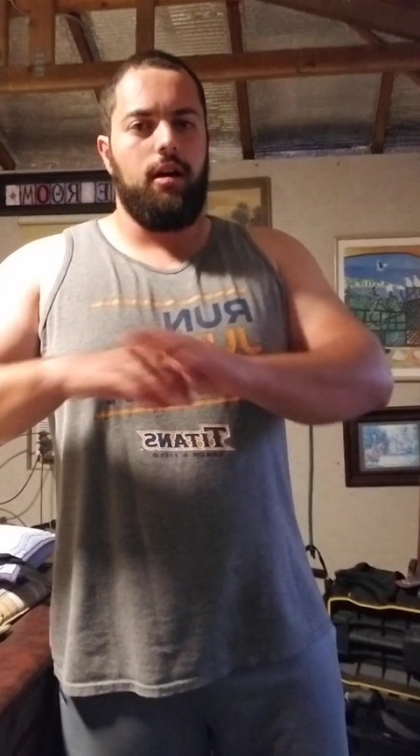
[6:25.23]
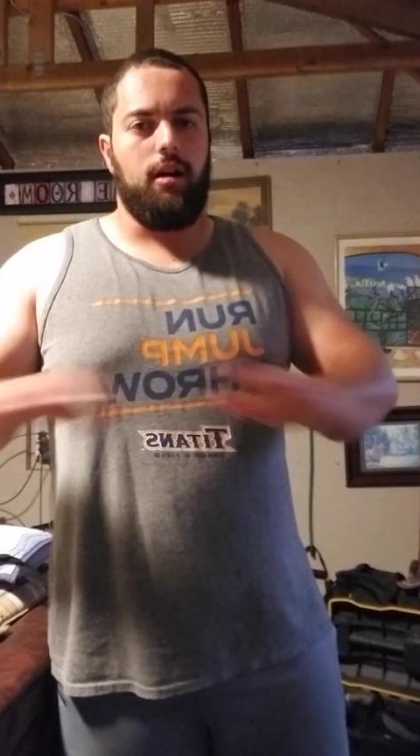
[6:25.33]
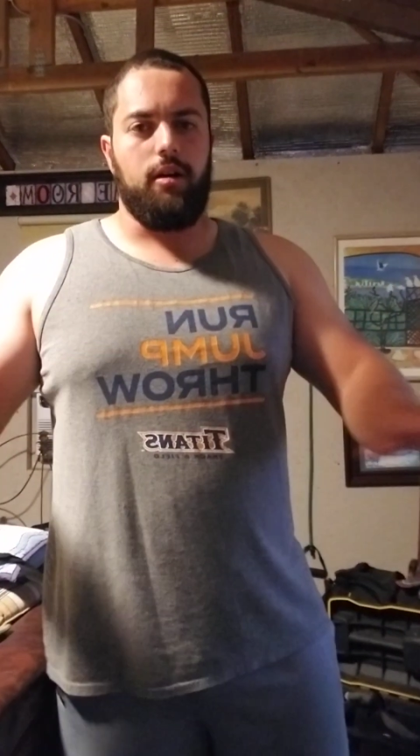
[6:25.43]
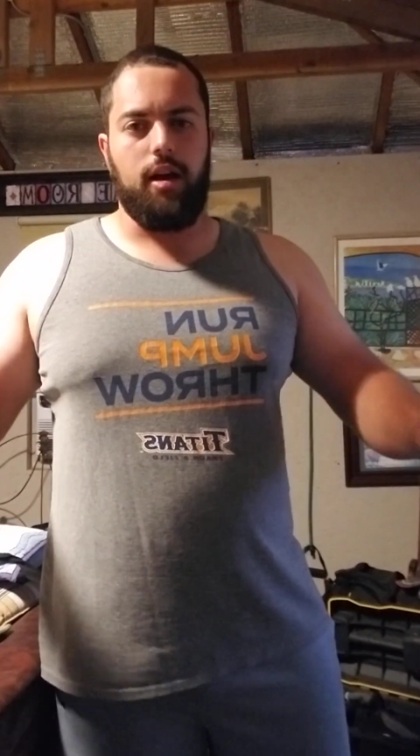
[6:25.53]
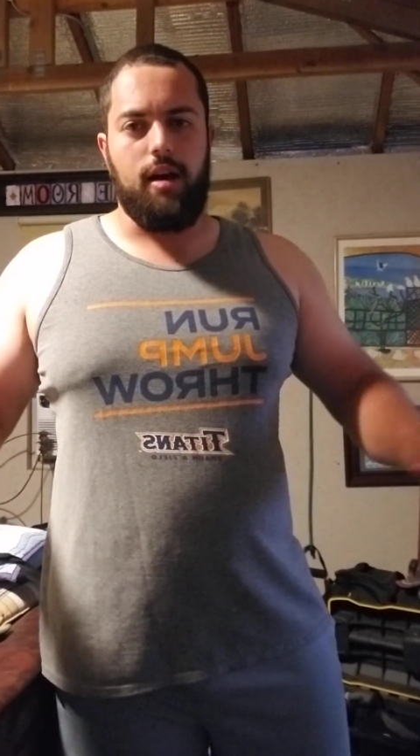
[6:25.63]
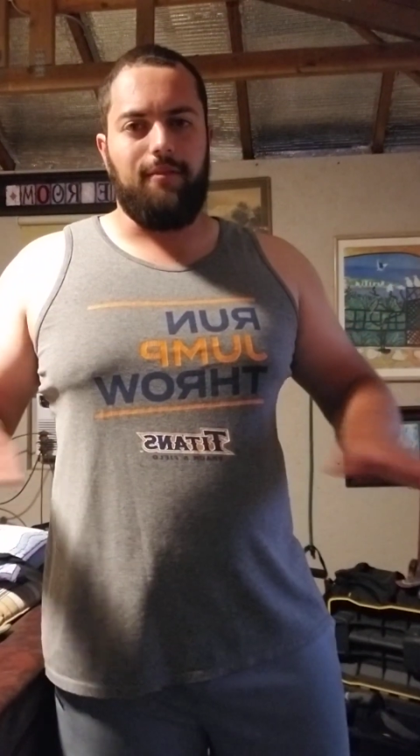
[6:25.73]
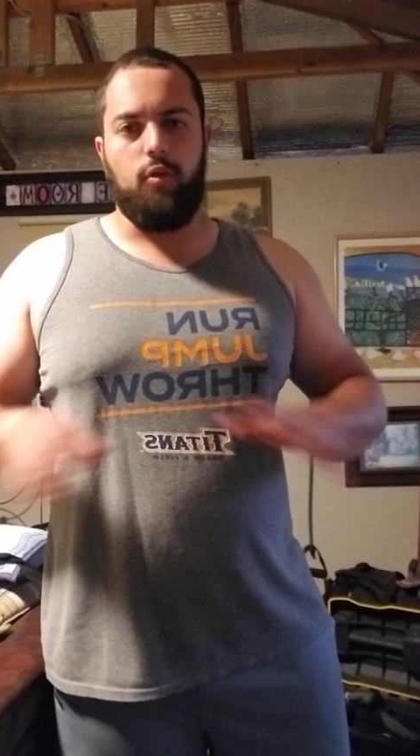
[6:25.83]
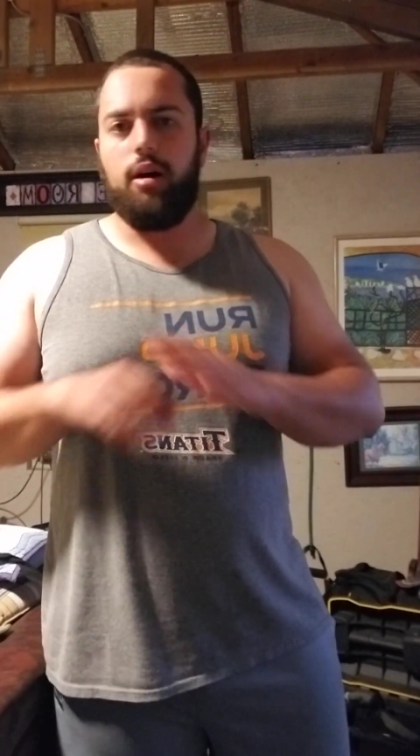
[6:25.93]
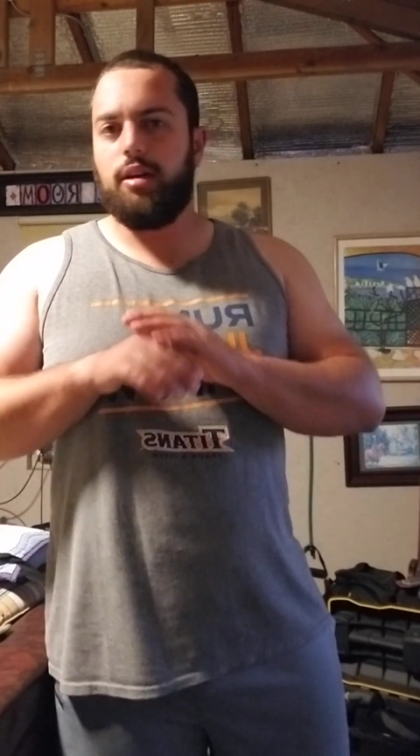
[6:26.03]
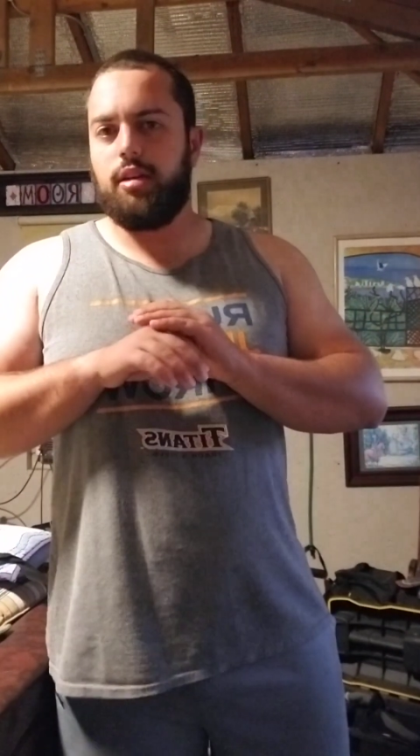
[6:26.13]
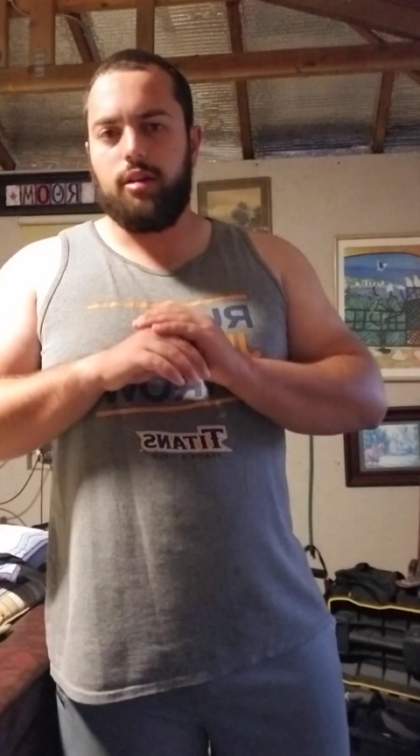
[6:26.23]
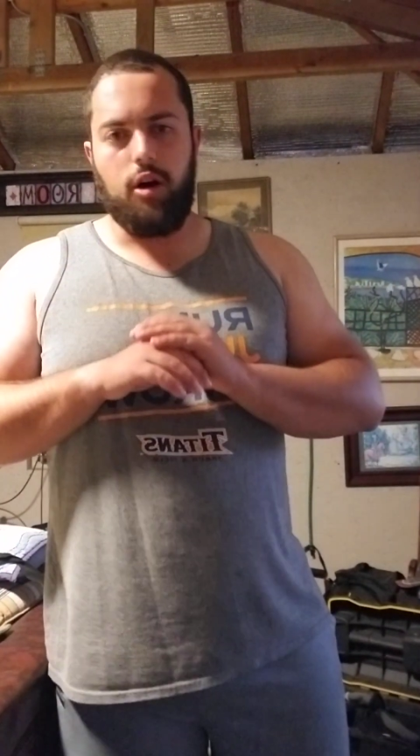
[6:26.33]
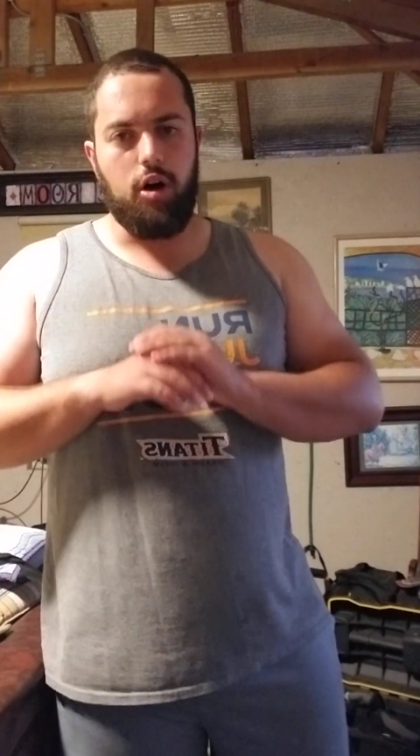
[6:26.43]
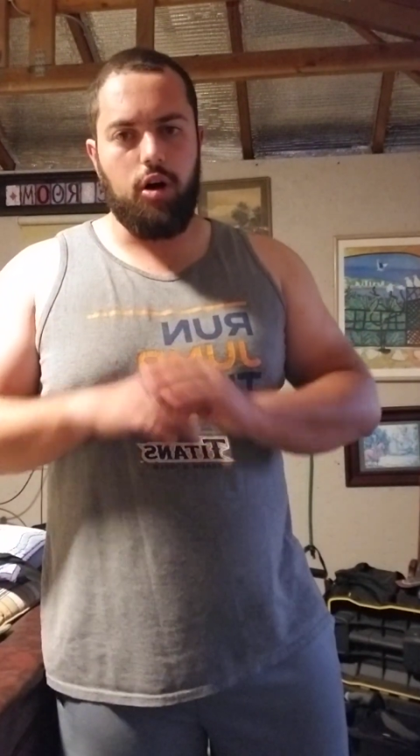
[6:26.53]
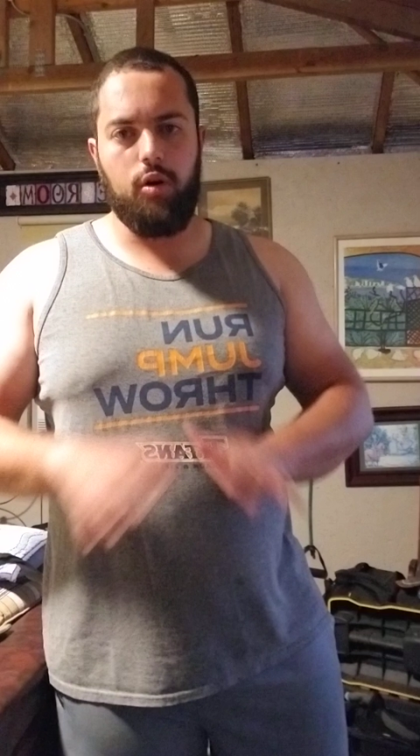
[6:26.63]
All right? I've watched a
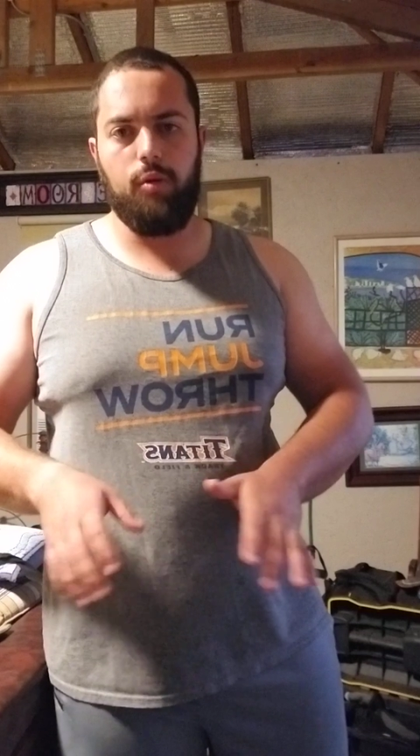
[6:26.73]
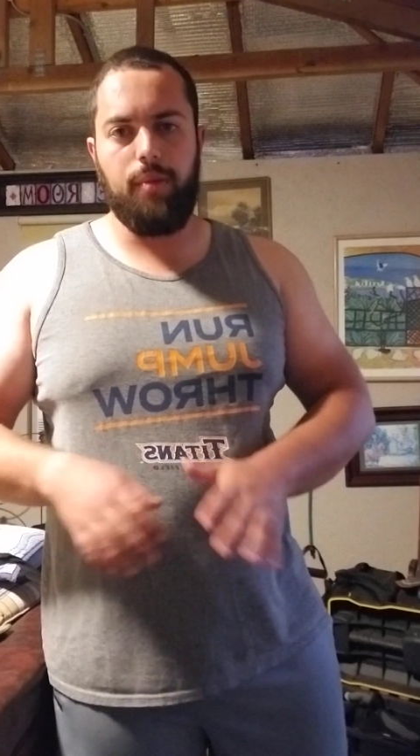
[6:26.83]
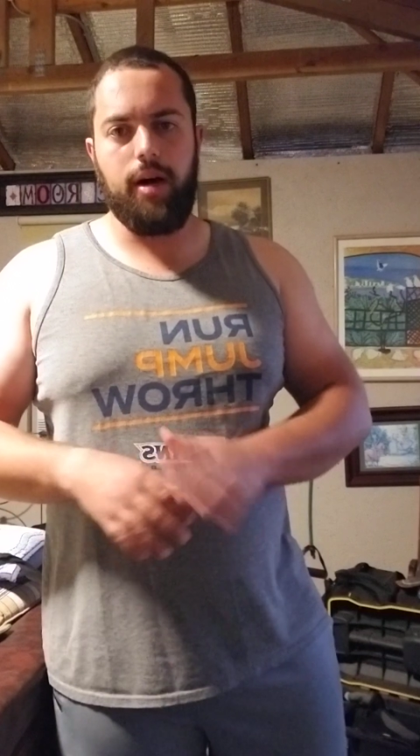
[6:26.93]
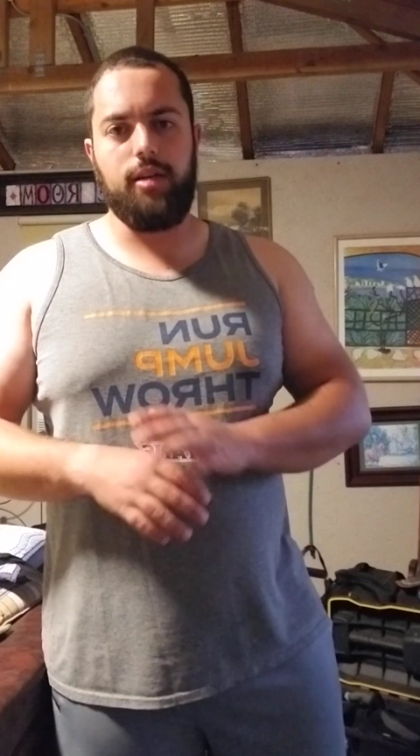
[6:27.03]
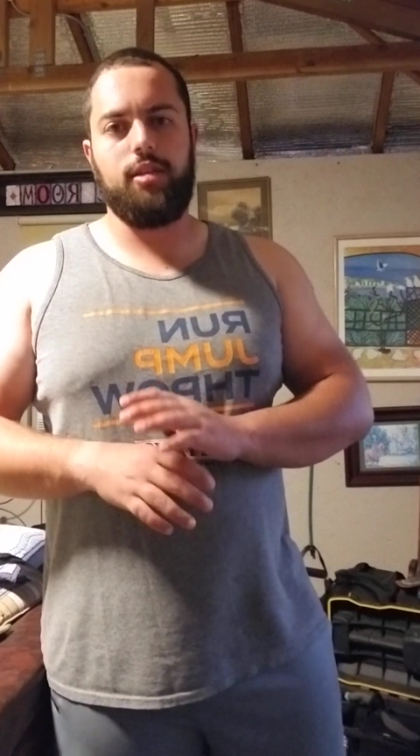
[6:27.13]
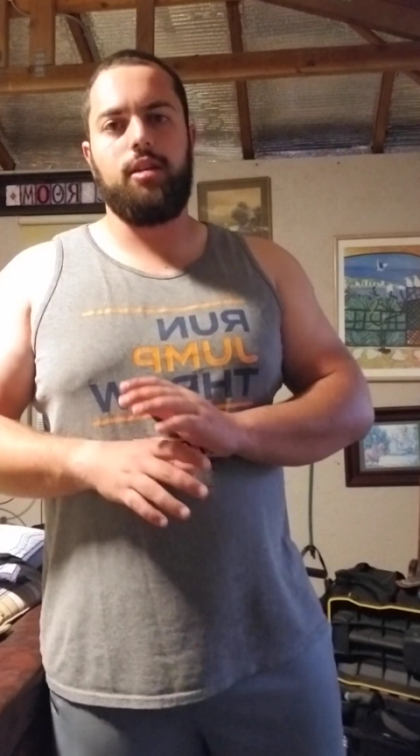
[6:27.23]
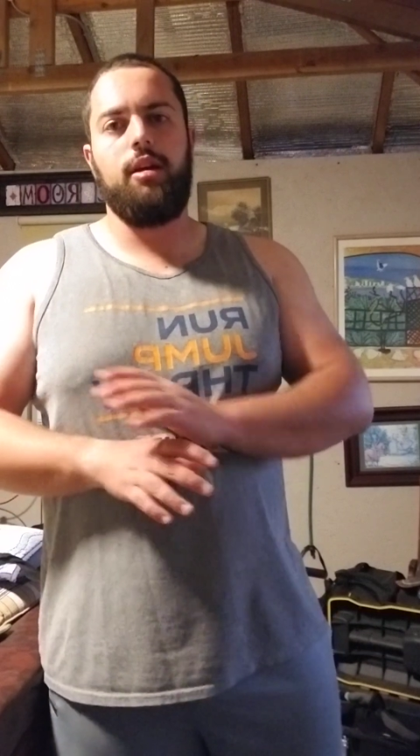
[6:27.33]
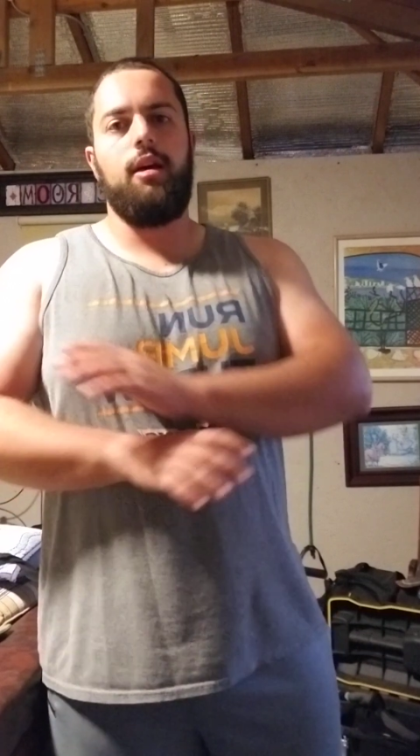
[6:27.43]
whole bunch.